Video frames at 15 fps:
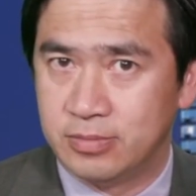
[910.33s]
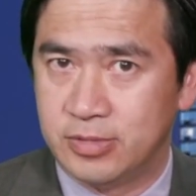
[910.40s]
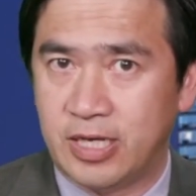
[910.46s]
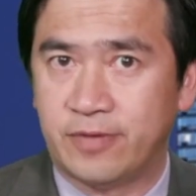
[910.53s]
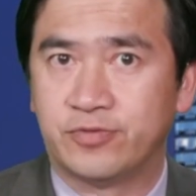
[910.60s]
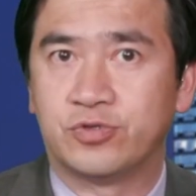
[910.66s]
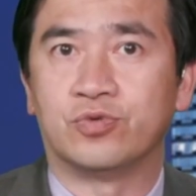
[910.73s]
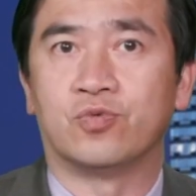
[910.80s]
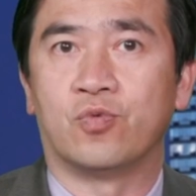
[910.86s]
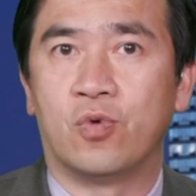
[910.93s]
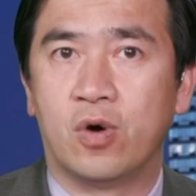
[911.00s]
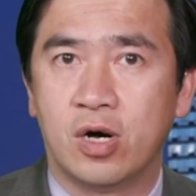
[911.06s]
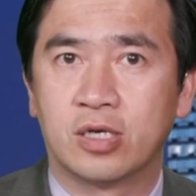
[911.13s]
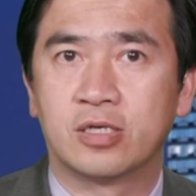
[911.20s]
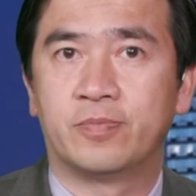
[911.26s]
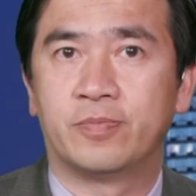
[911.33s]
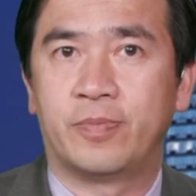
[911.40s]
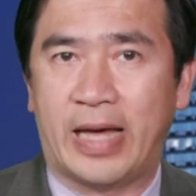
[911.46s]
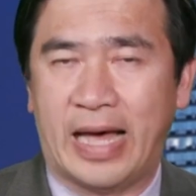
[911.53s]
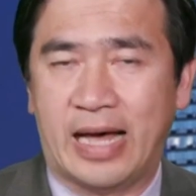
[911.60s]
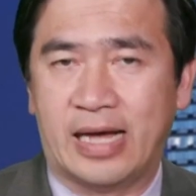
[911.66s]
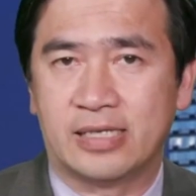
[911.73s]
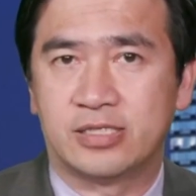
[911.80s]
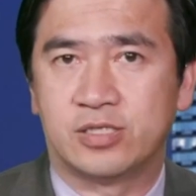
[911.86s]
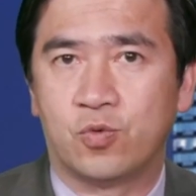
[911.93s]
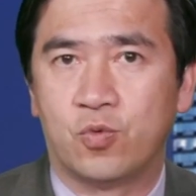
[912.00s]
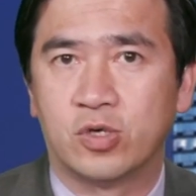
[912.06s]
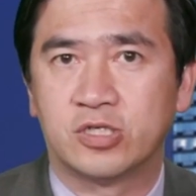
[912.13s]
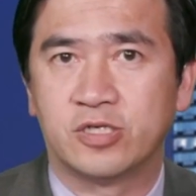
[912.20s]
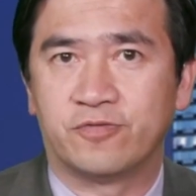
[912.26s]
they have to walk past the
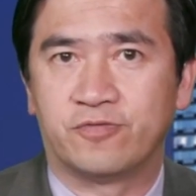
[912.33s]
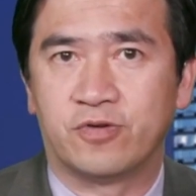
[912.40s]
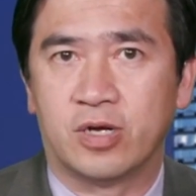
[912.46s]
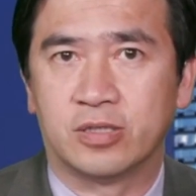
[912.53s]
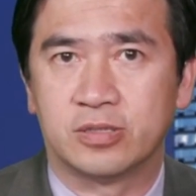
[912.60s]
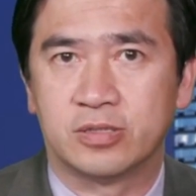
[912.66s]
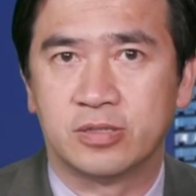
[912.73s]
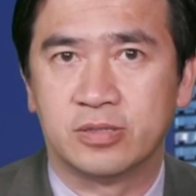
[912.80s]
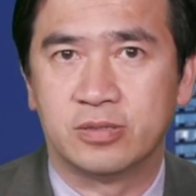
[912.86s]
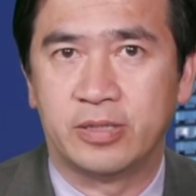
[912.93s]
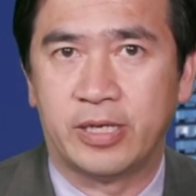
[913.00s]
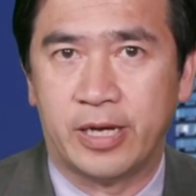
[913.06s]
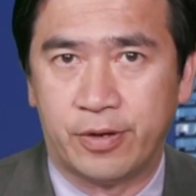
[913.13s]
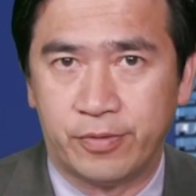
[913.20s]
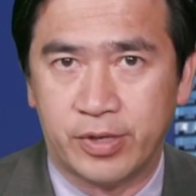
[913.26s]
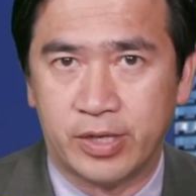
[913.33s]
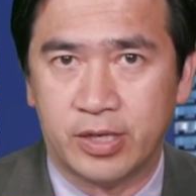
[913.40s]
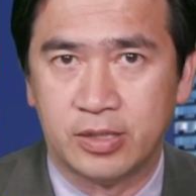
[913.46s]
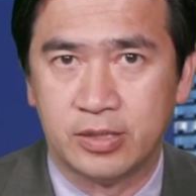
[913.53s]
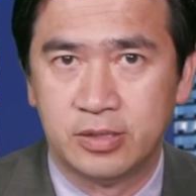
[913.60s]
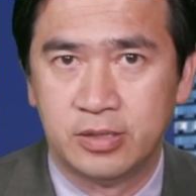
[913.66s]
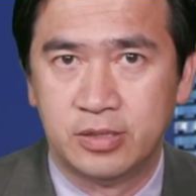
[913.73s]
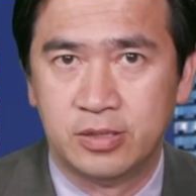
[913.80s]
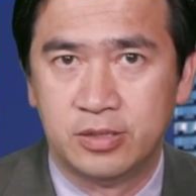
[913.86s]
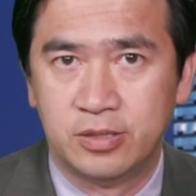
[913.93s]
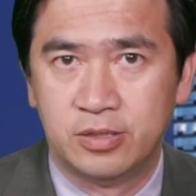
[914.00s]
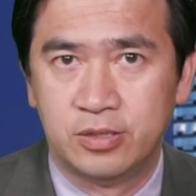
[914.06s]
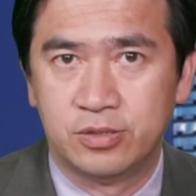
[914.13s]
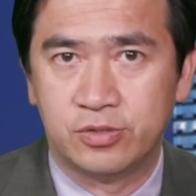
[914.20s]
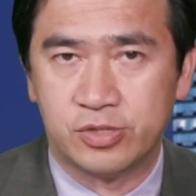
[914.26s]
waterfront area
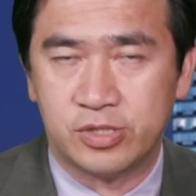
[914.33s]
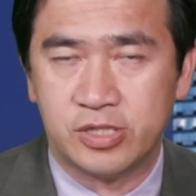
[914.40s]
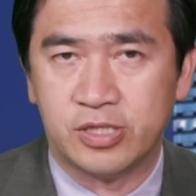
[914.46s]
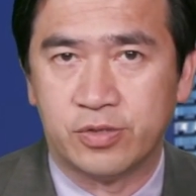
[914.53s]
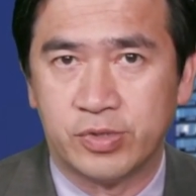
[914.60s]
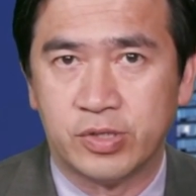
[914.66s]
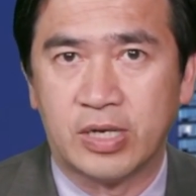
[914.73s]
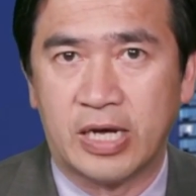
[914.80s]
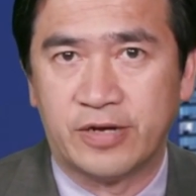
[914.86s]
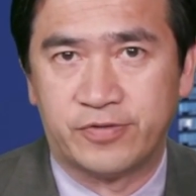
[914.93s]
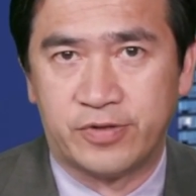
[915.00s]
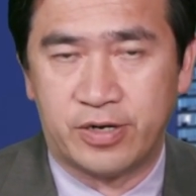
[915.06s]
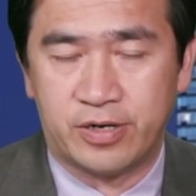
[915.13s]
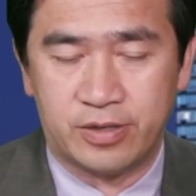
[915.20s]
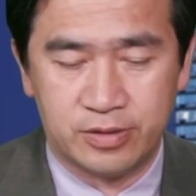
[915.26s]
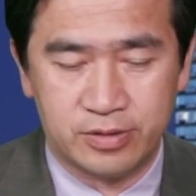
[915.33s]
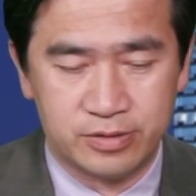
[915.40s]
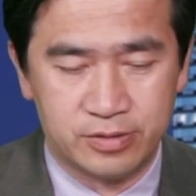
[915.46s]
to see the real life there.